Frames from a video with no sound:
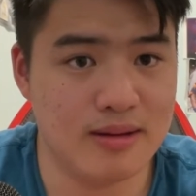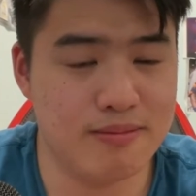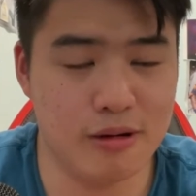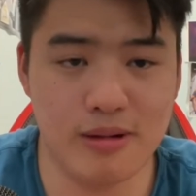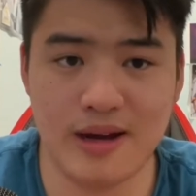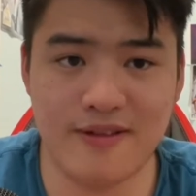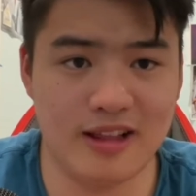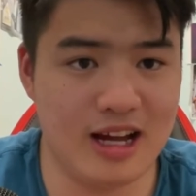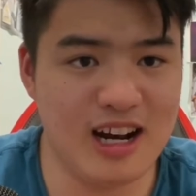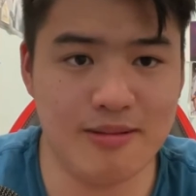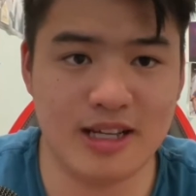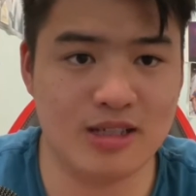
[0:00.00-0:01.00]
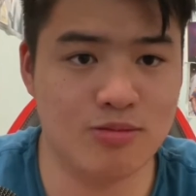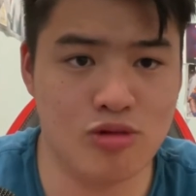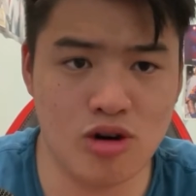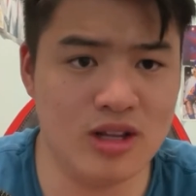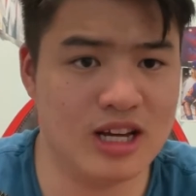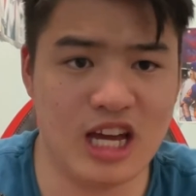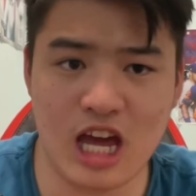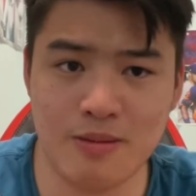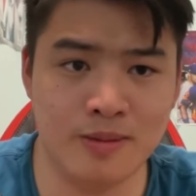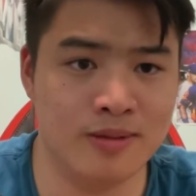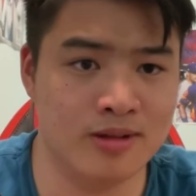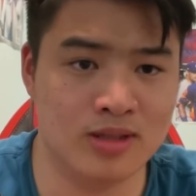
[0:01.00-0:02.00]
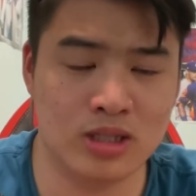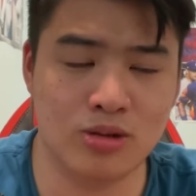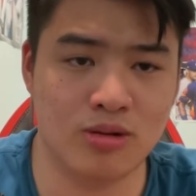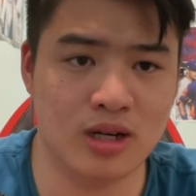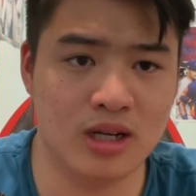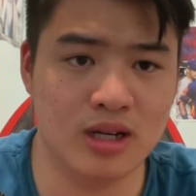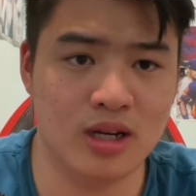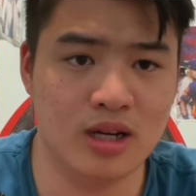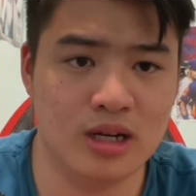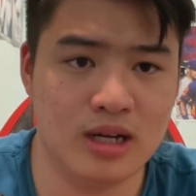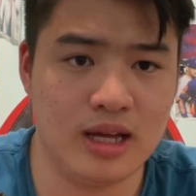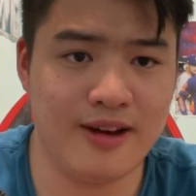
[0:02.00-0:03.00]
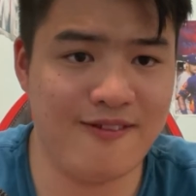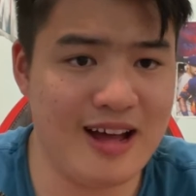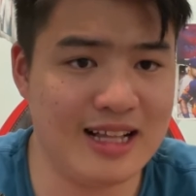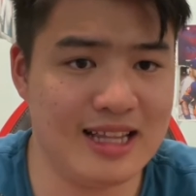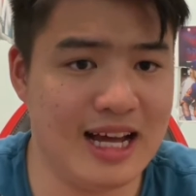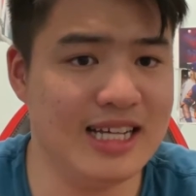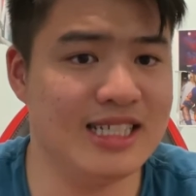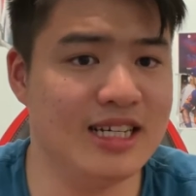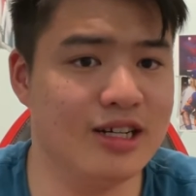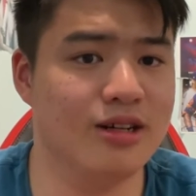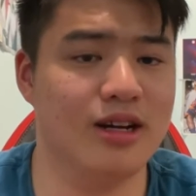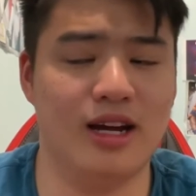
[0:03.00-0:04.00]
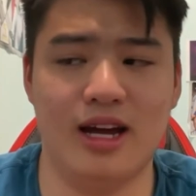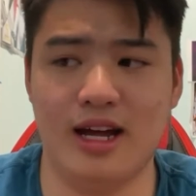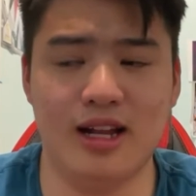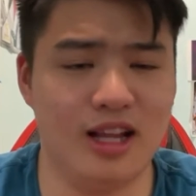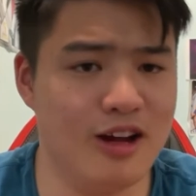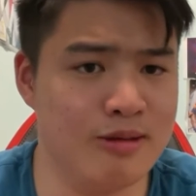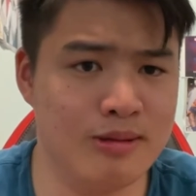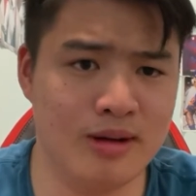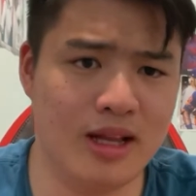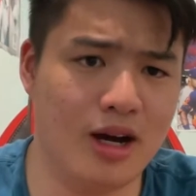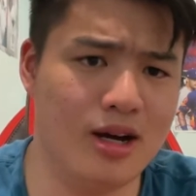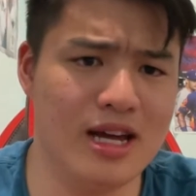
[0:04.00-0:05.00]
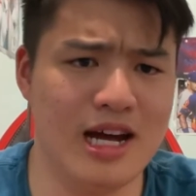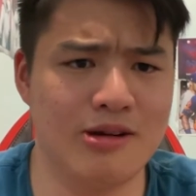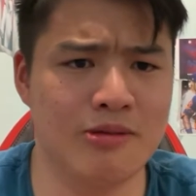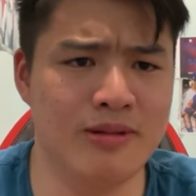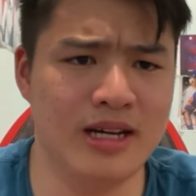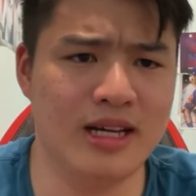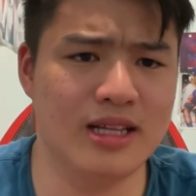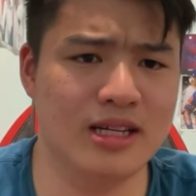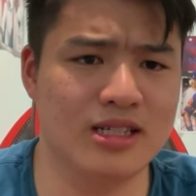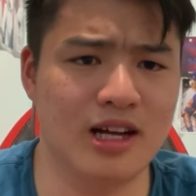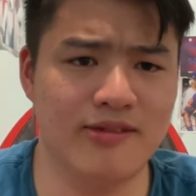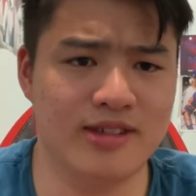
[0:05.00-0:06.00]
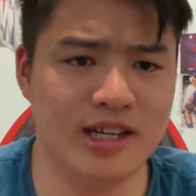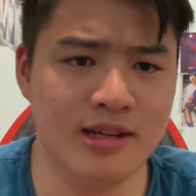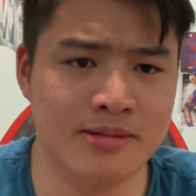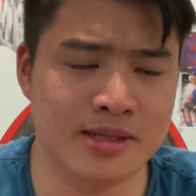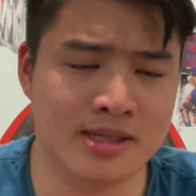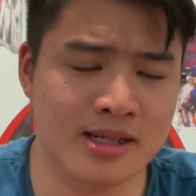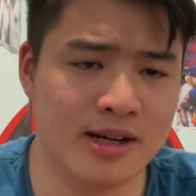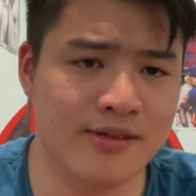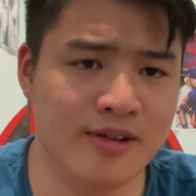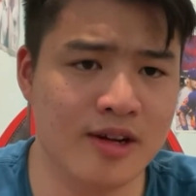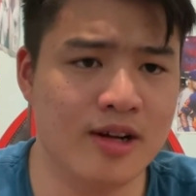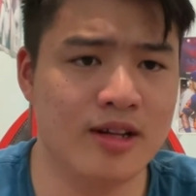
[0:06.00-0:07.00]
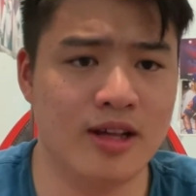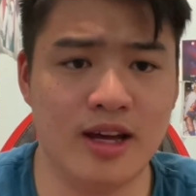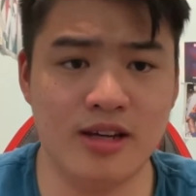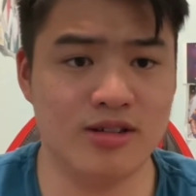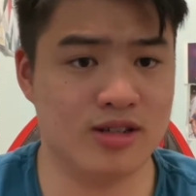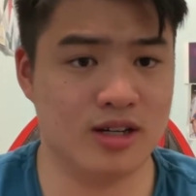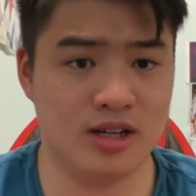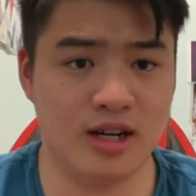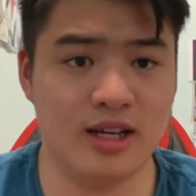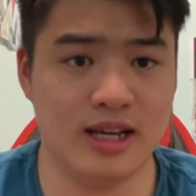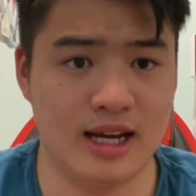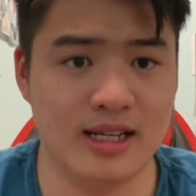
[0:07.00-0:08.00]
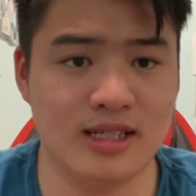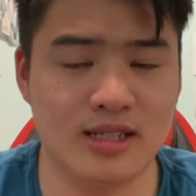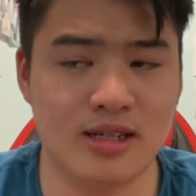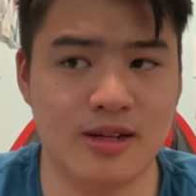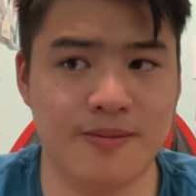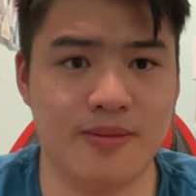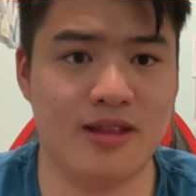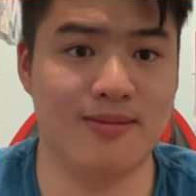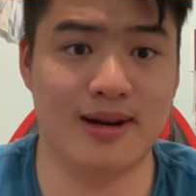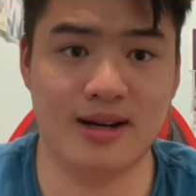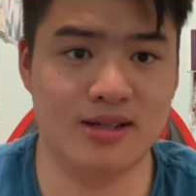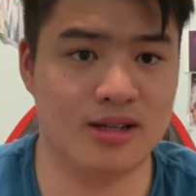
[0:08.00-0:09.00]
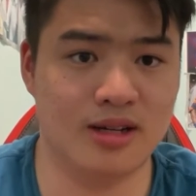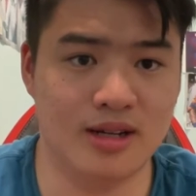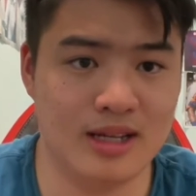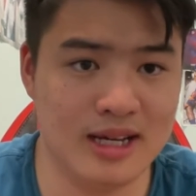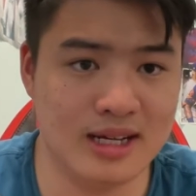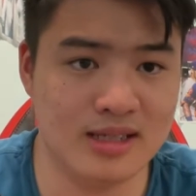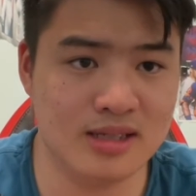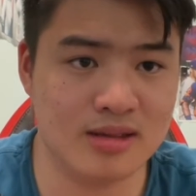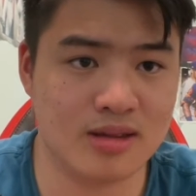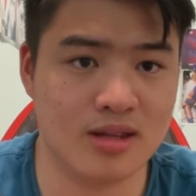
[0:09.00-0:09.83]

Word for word: But we have a lineup that's more than capable of scoring. In fact, last year, and a lot of people are like, oh yeah, we're playing like tough teams and stuff. The Angels are good, yes. The Mariners are good, yes.